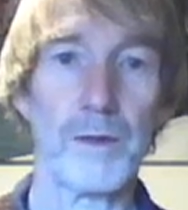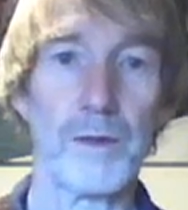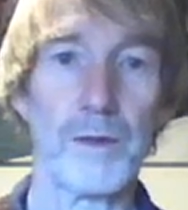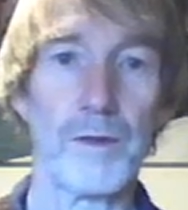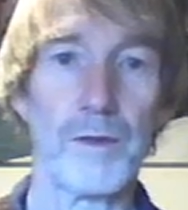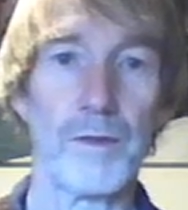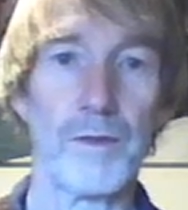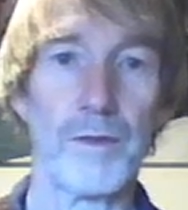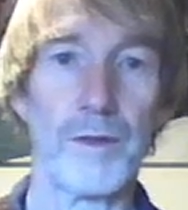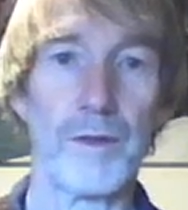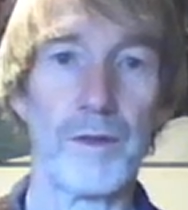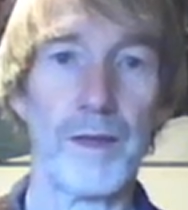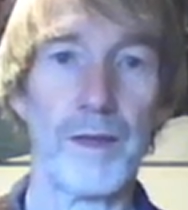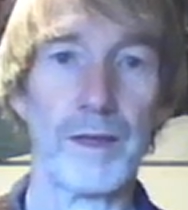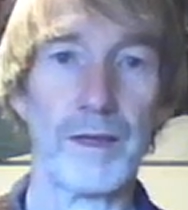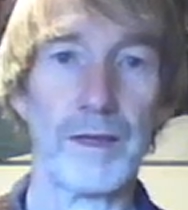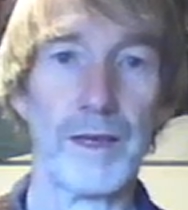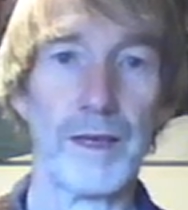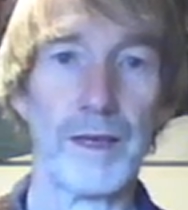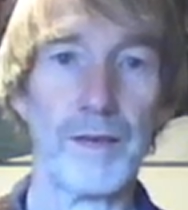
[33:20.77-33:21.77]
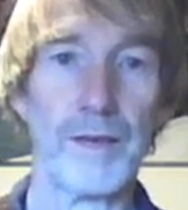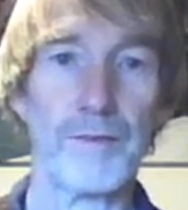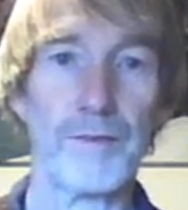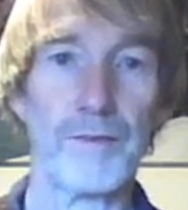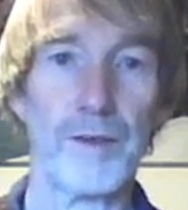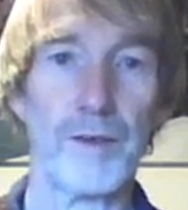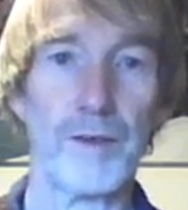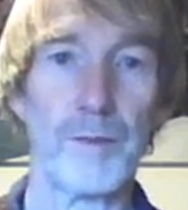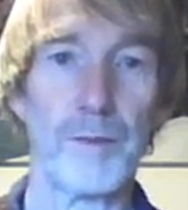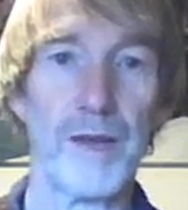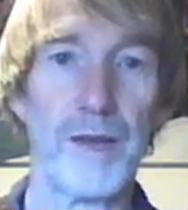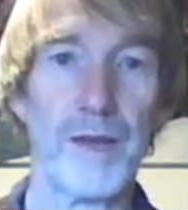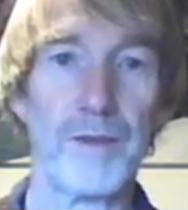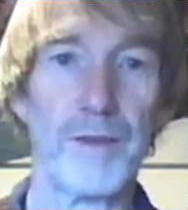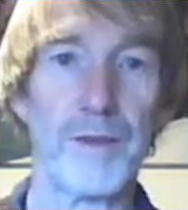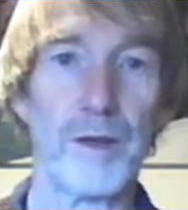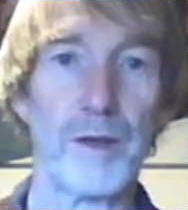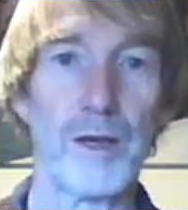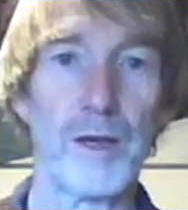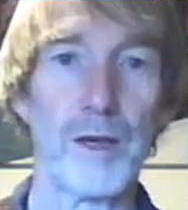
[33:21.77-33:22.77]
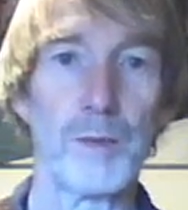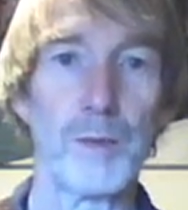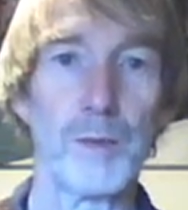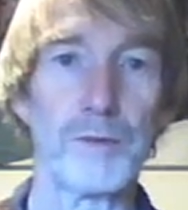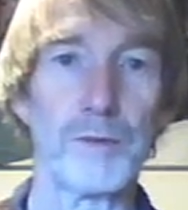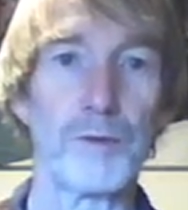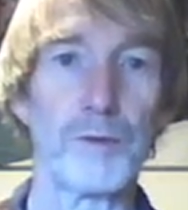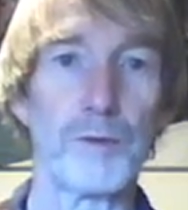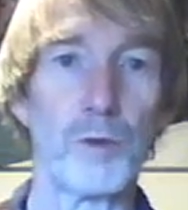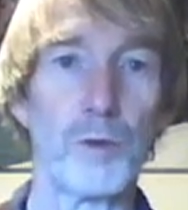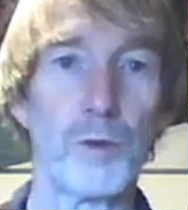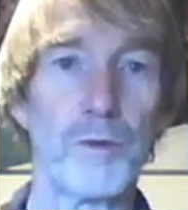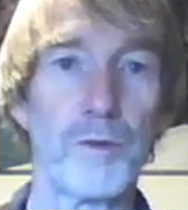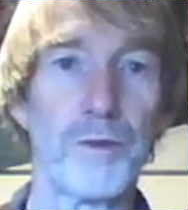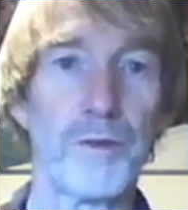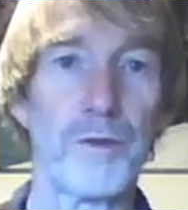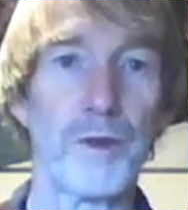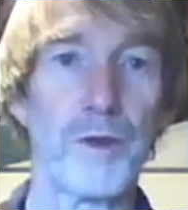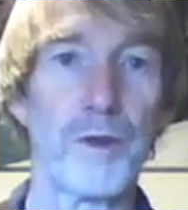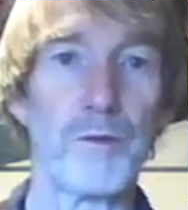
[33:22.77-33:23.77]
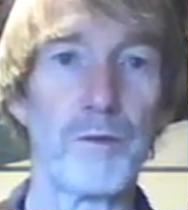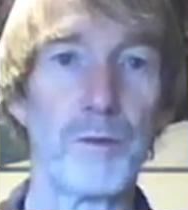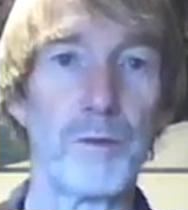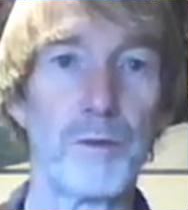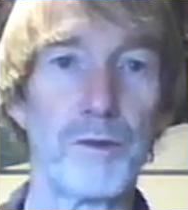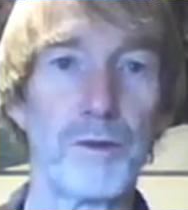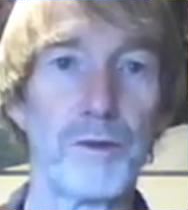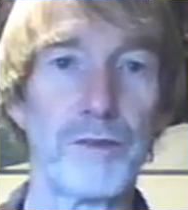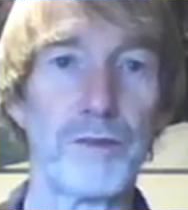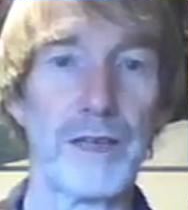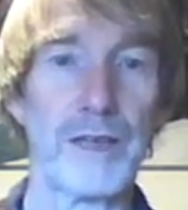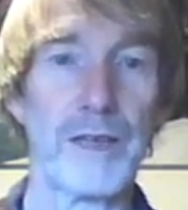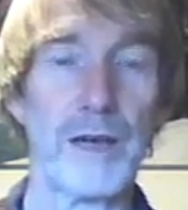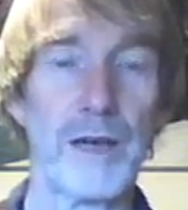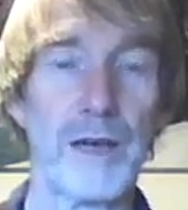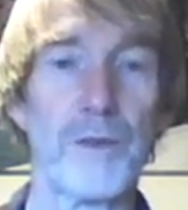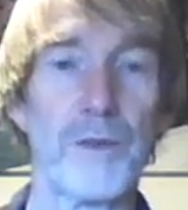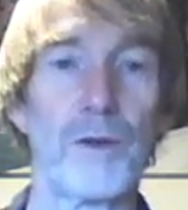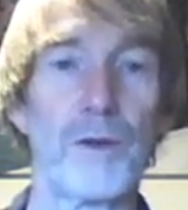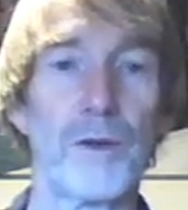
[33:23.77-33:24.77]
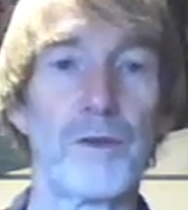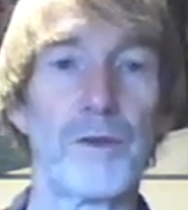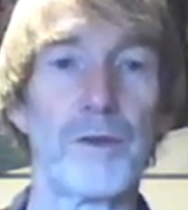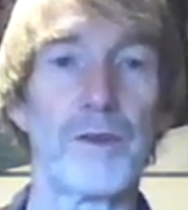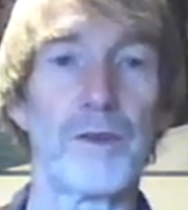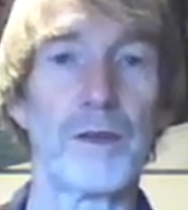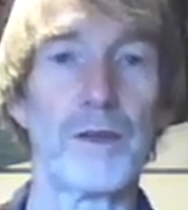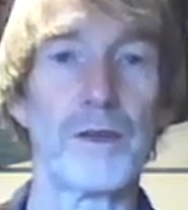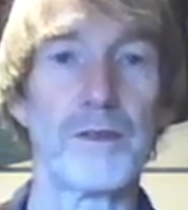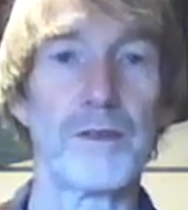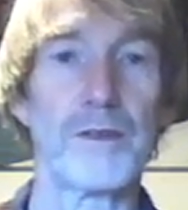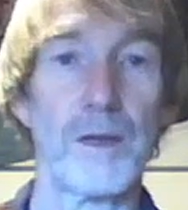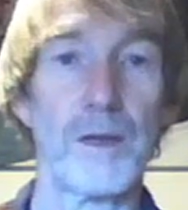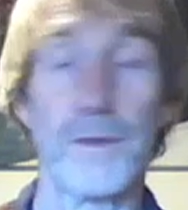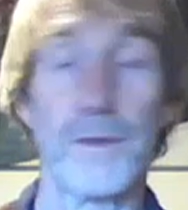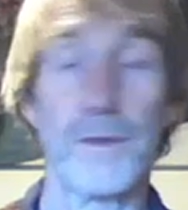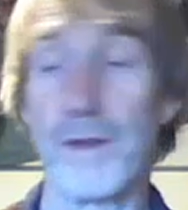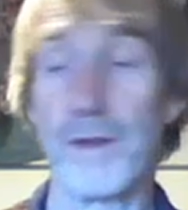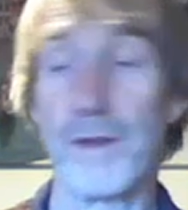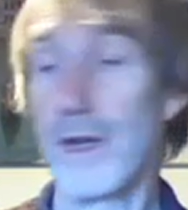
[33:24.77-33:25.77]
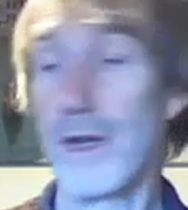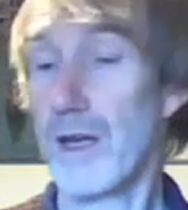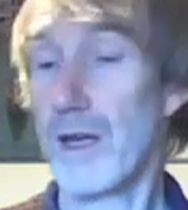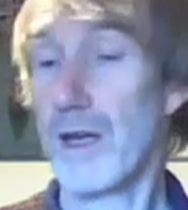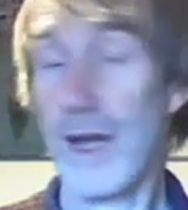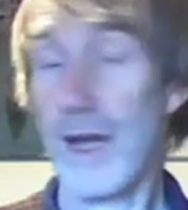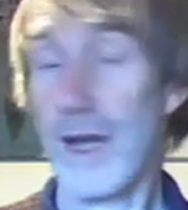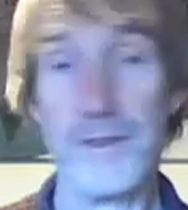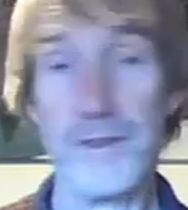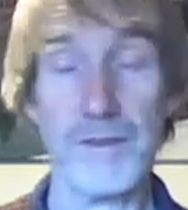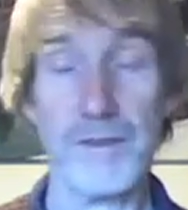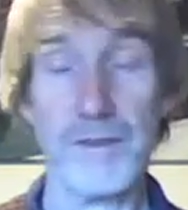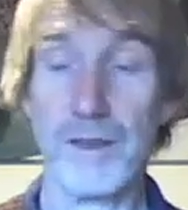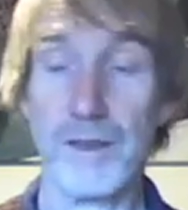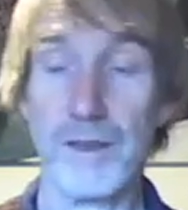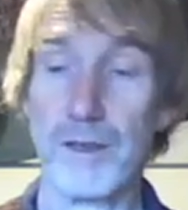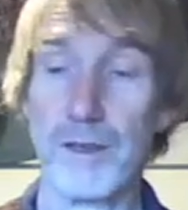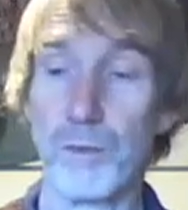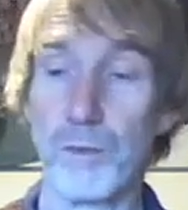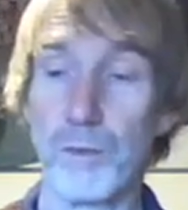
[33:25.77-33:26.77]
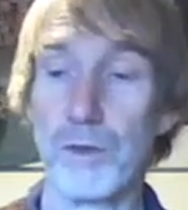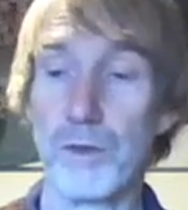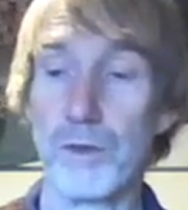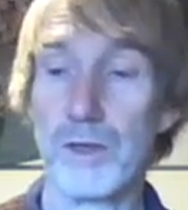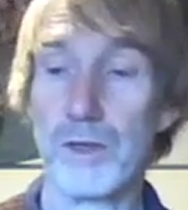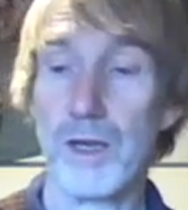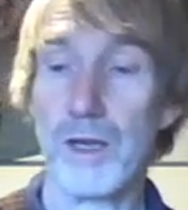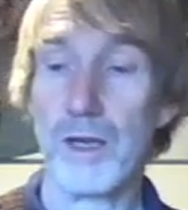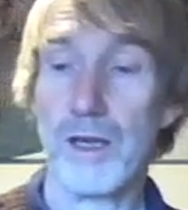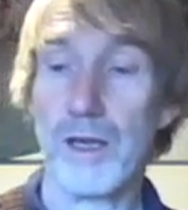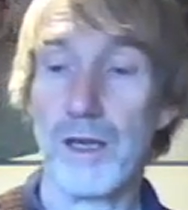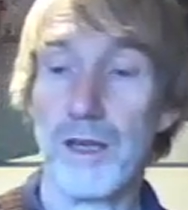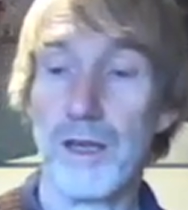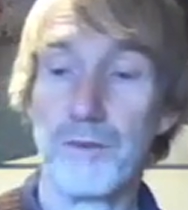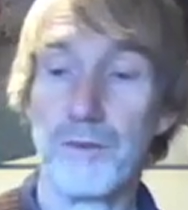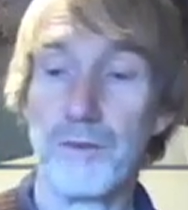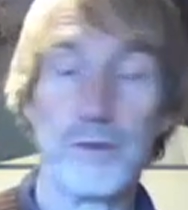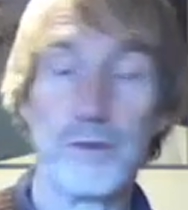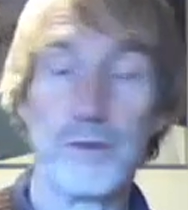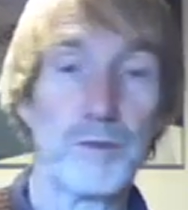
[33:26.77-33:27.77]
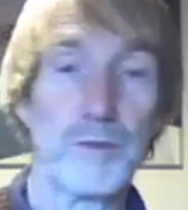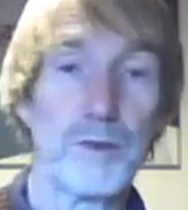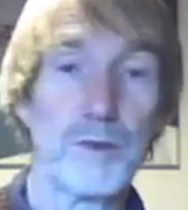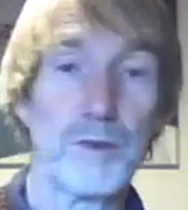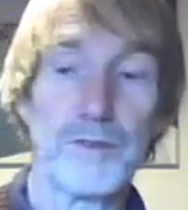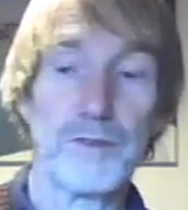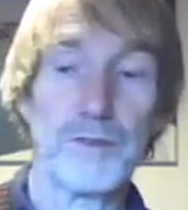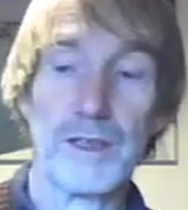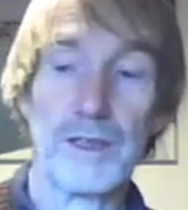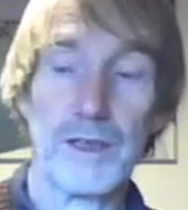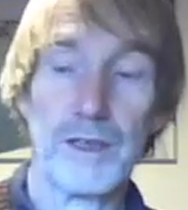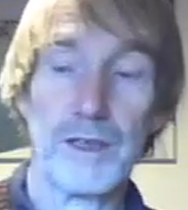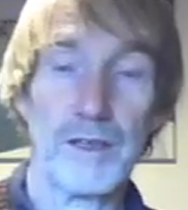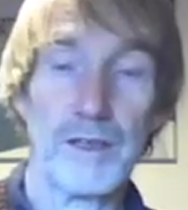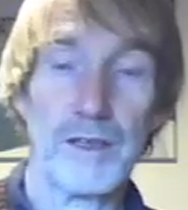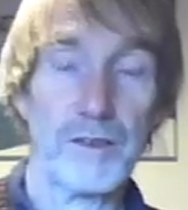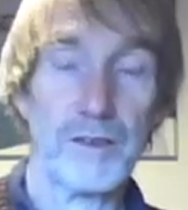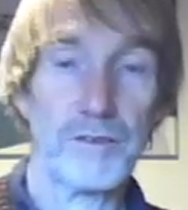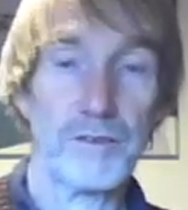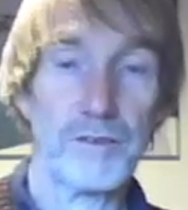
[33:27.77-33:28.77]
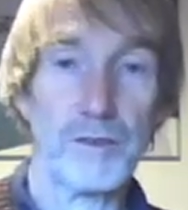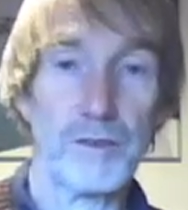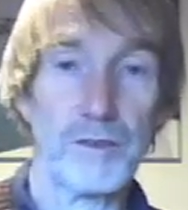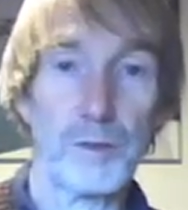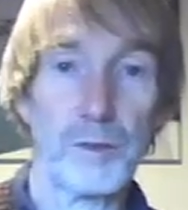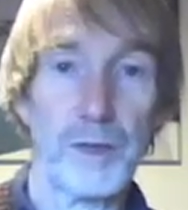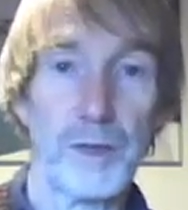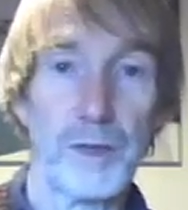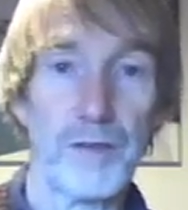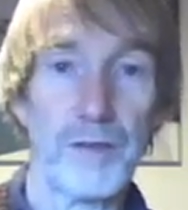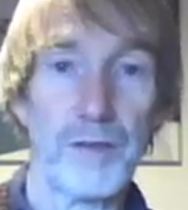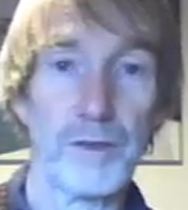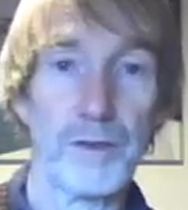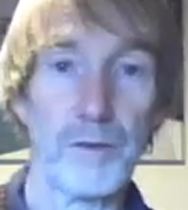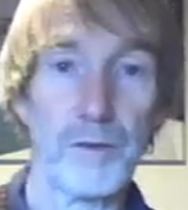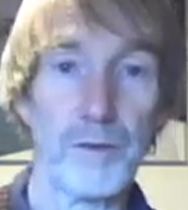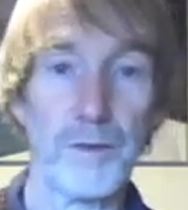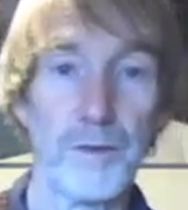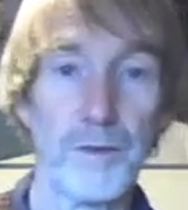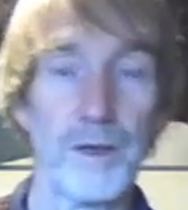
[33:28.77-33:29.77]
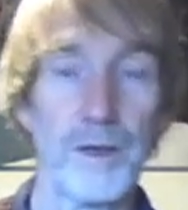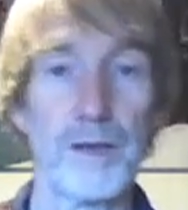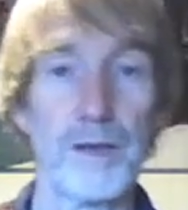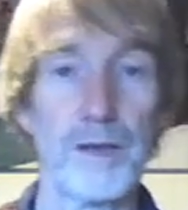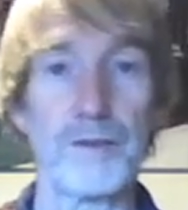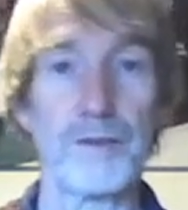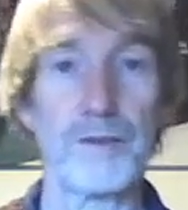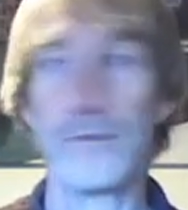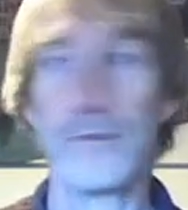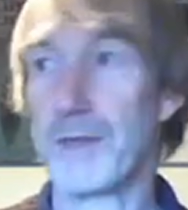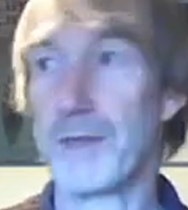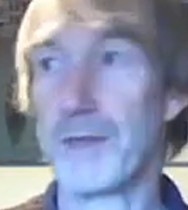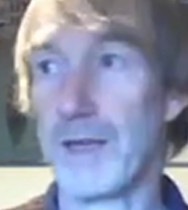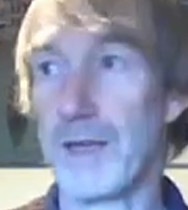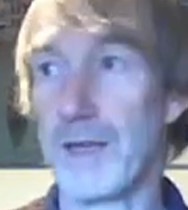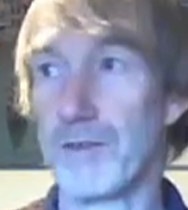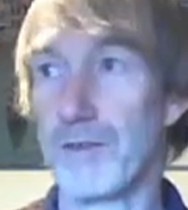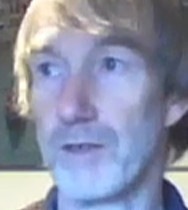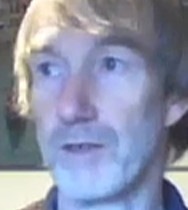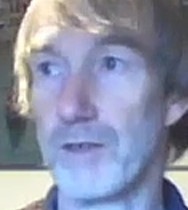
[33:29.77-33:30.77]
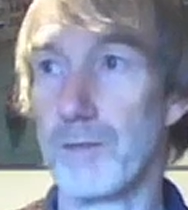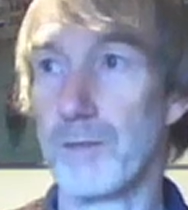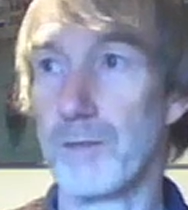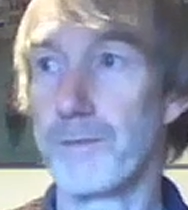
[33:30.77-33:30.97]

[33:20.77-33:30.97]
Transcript: So that gave a better performance removing household dust, as indeed it would if you're removing industrial particles from a gas stream.